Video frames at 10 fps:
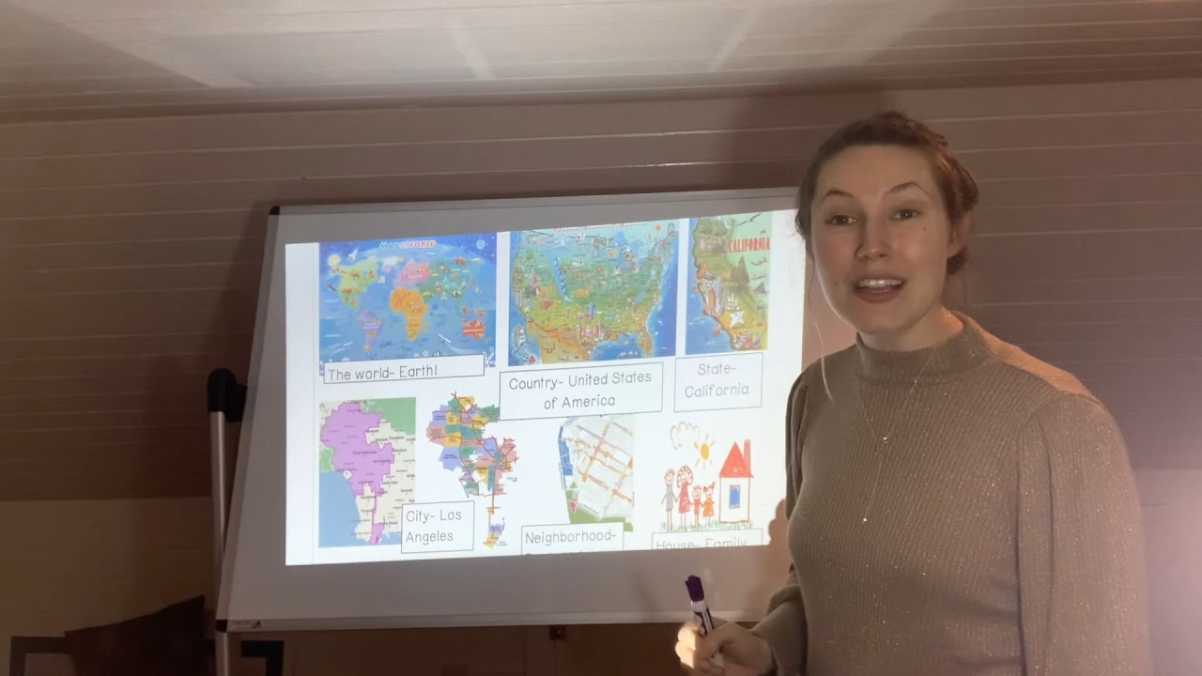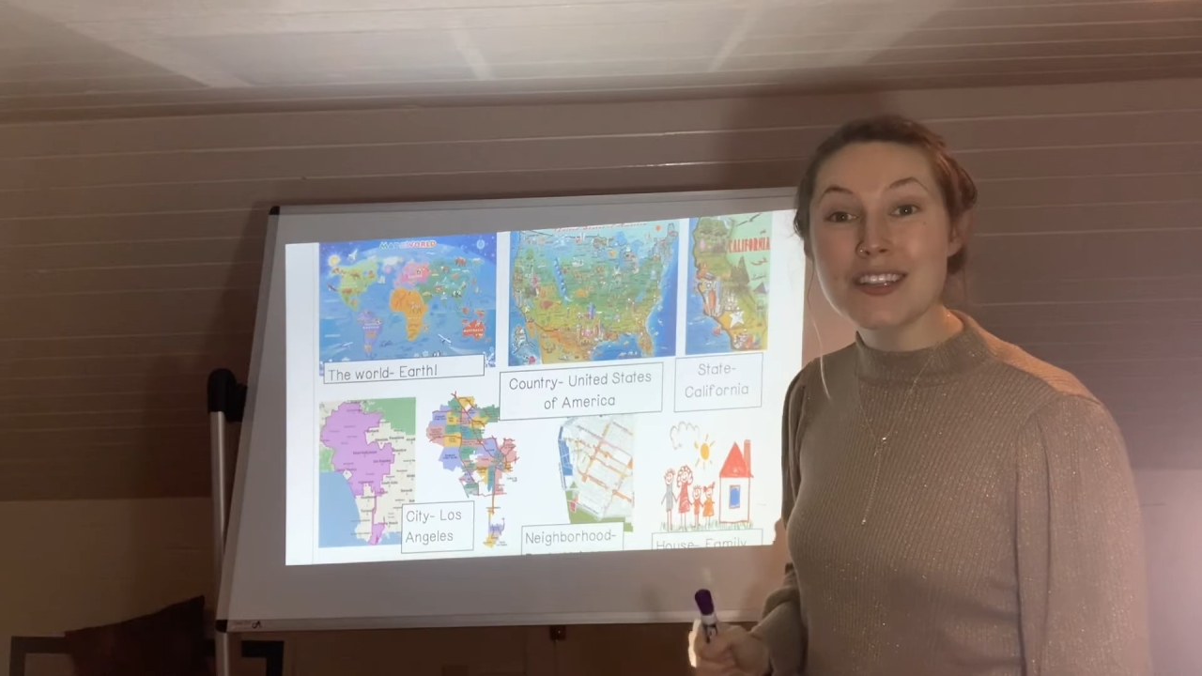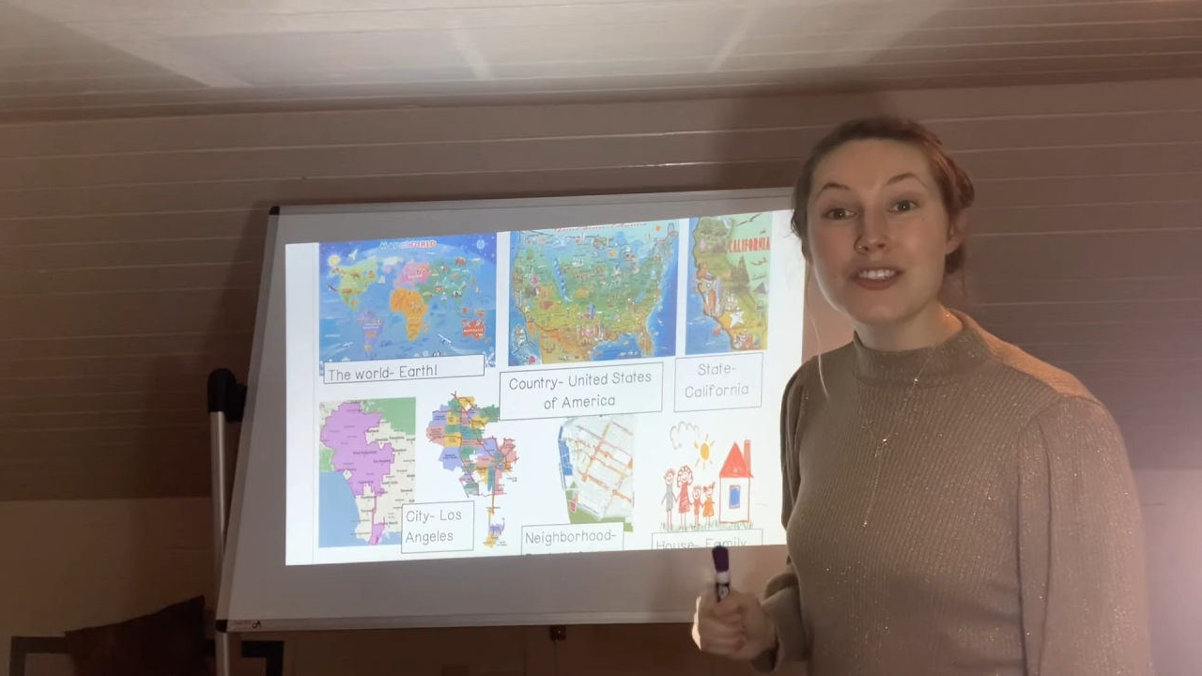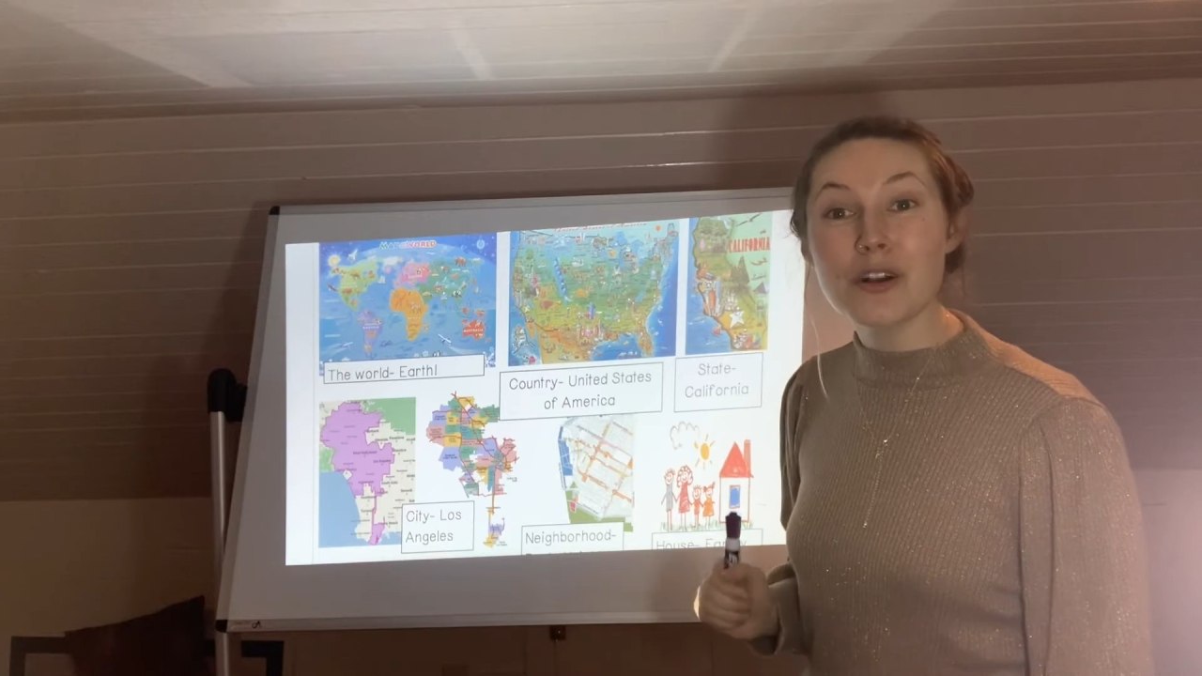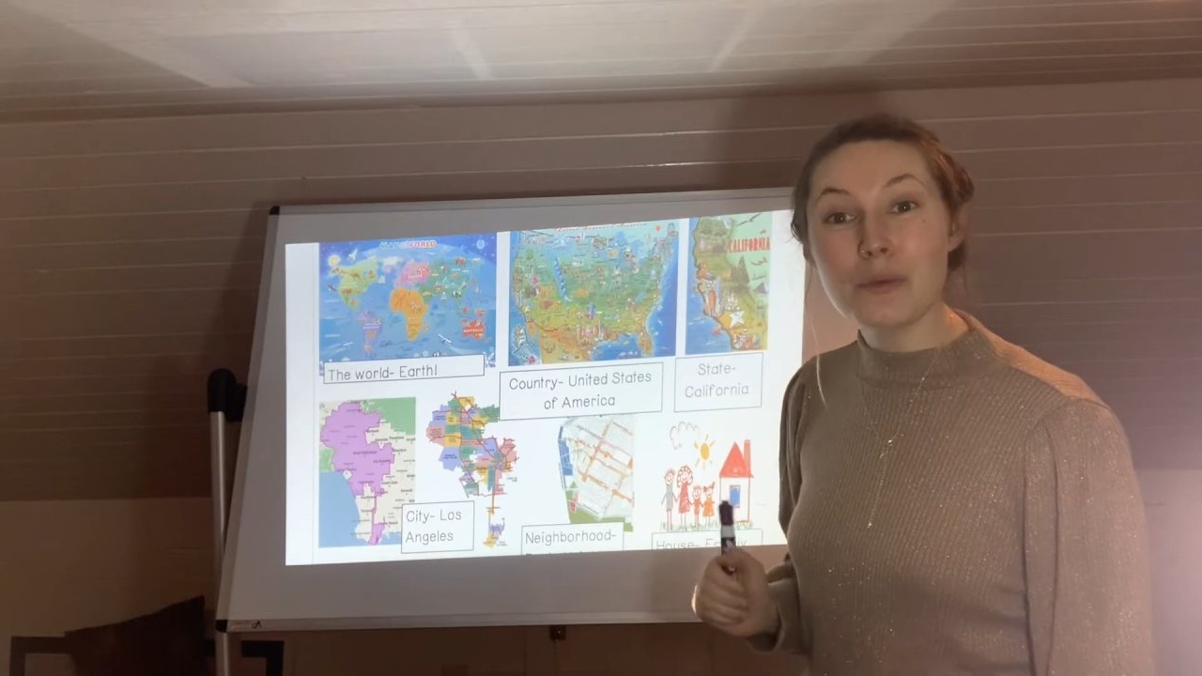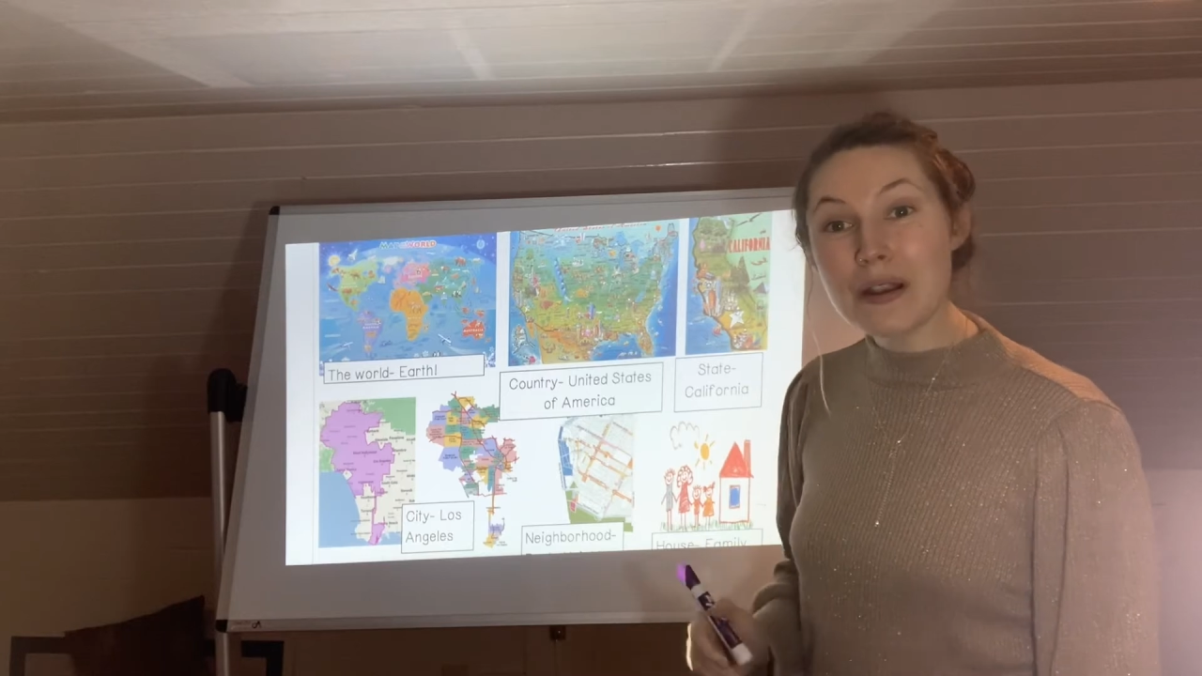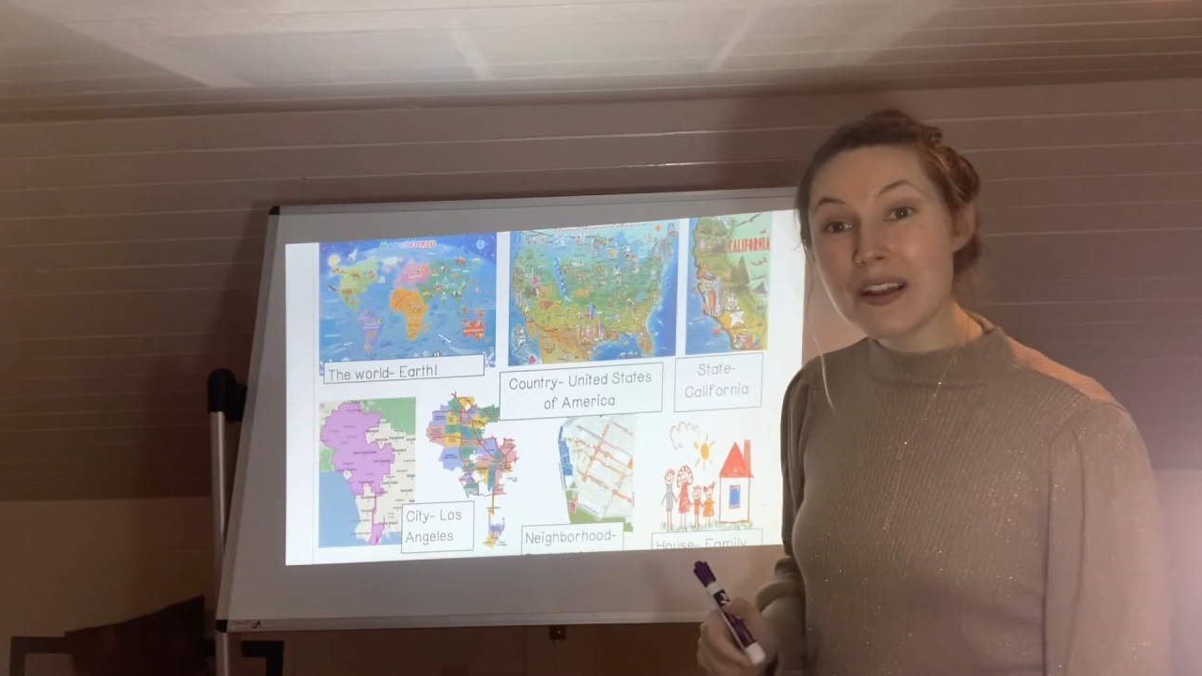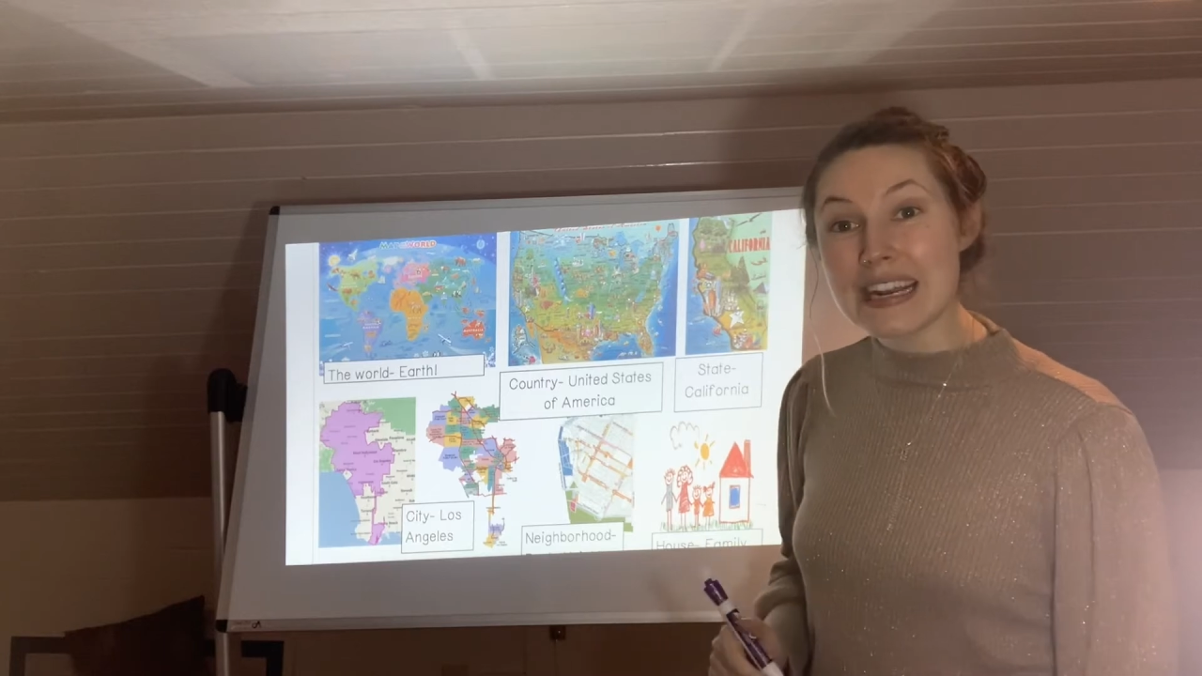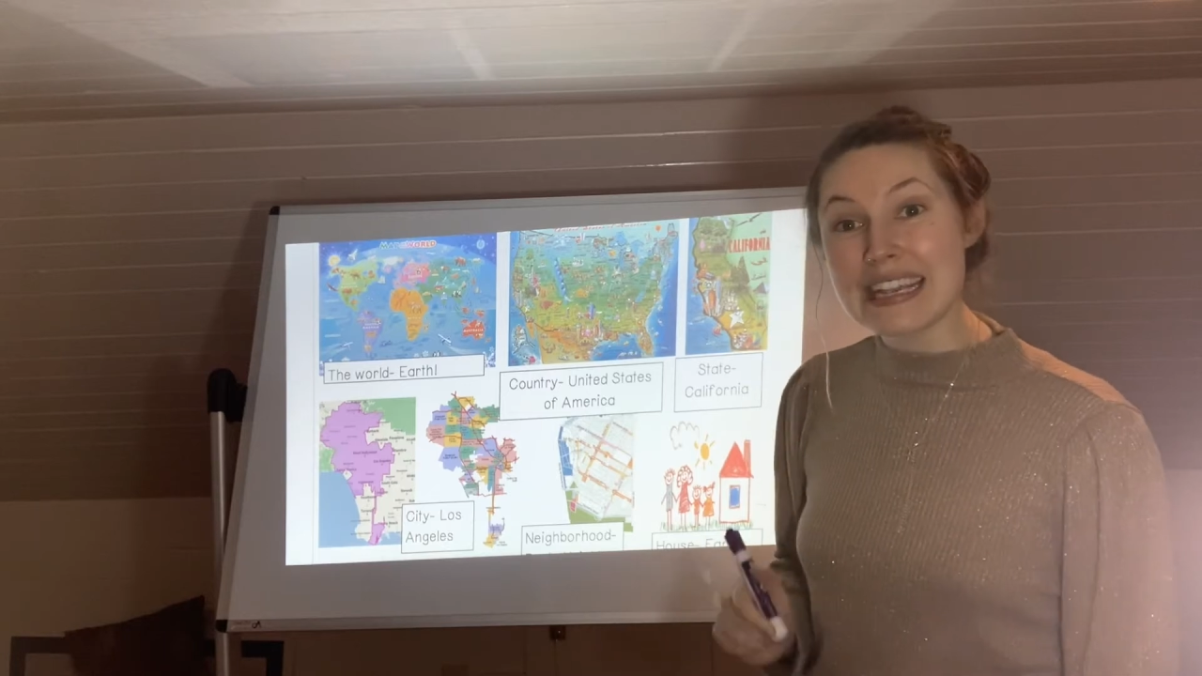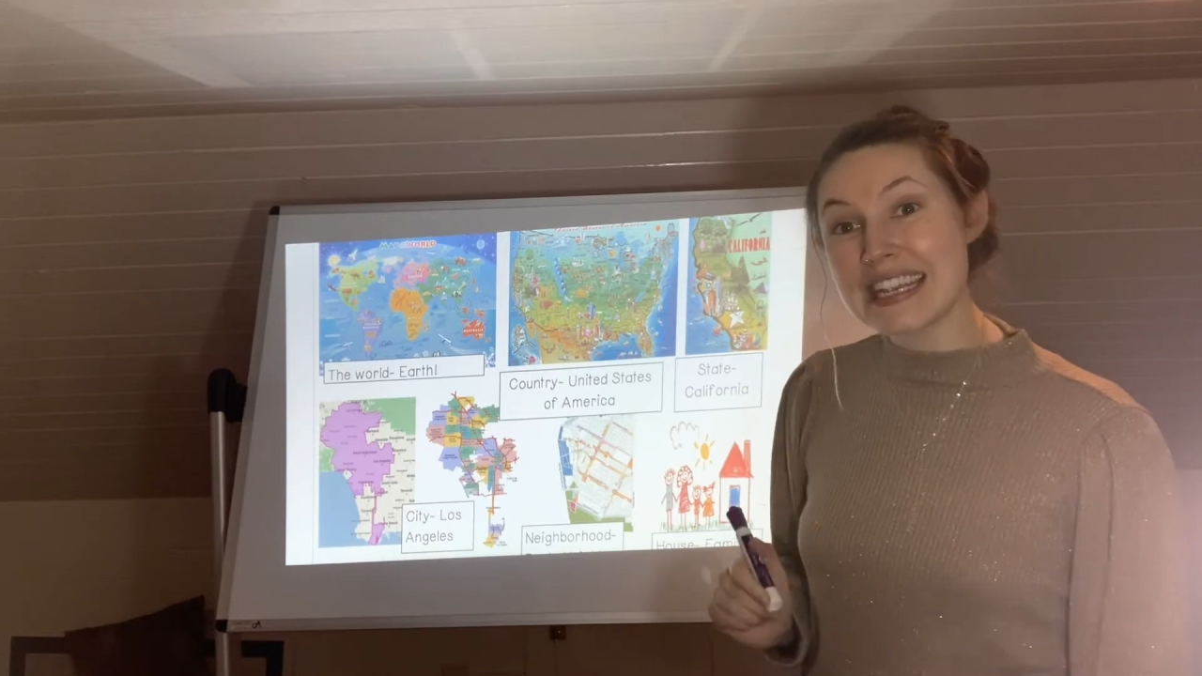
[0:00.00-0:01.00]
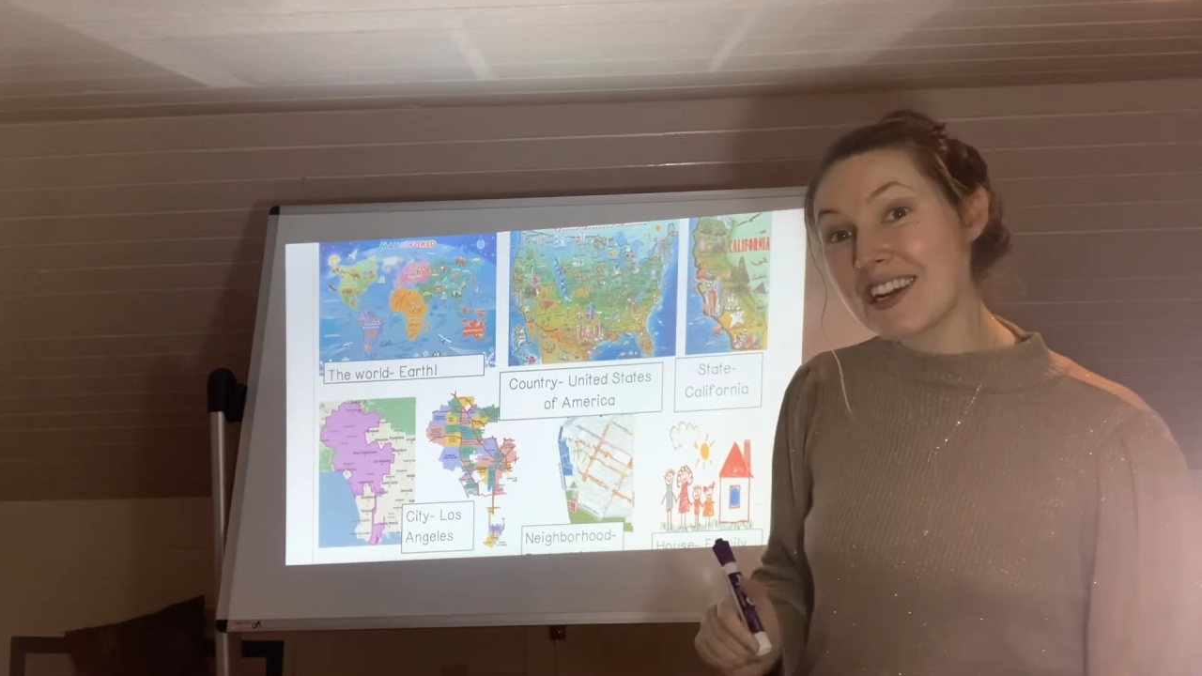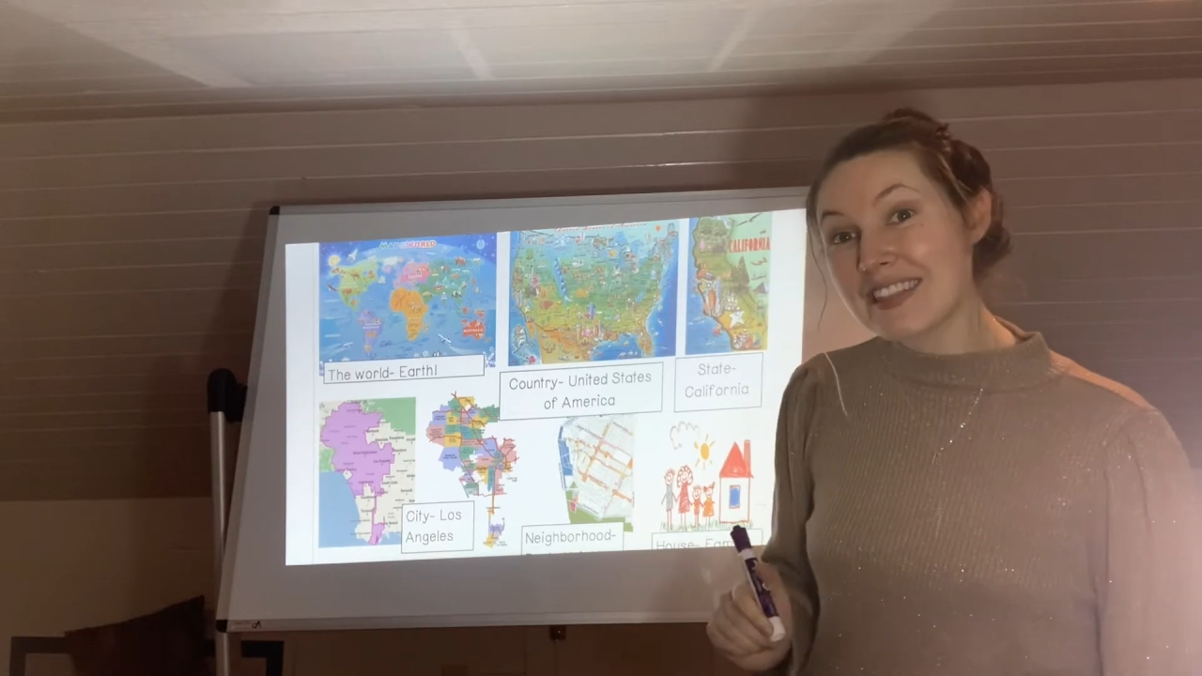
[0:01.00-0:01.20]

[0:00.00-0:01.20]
So we're going to hear